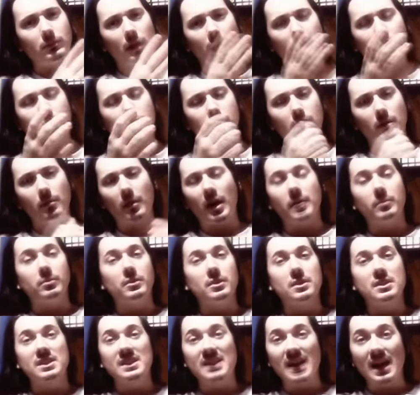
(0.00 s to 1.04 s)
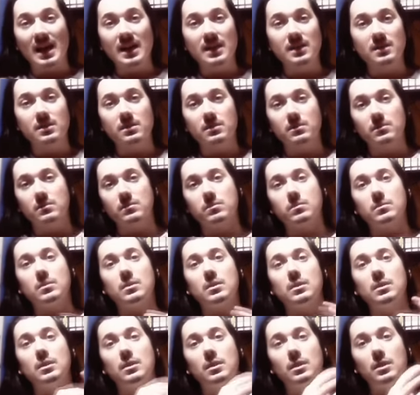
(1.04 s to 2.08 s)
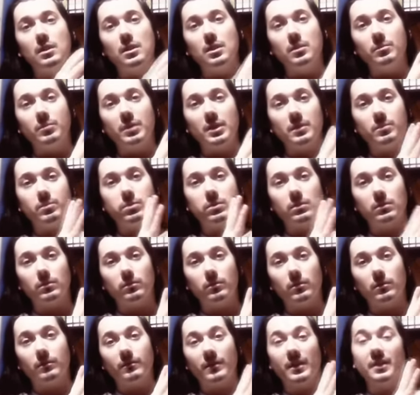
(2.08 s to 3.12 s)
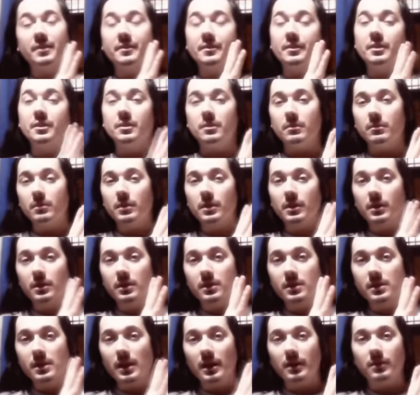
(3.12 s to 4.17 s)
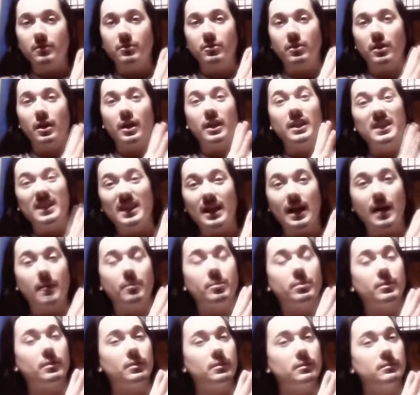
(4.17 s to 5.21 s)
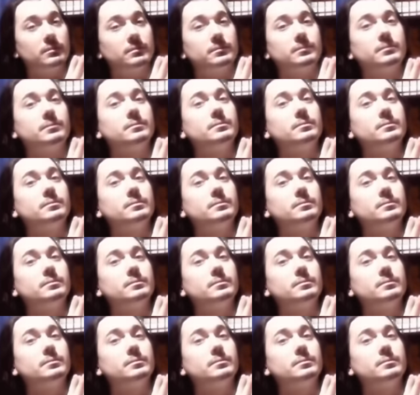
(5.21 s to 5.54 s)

Like the Bible says, people were very curious and tried the apple.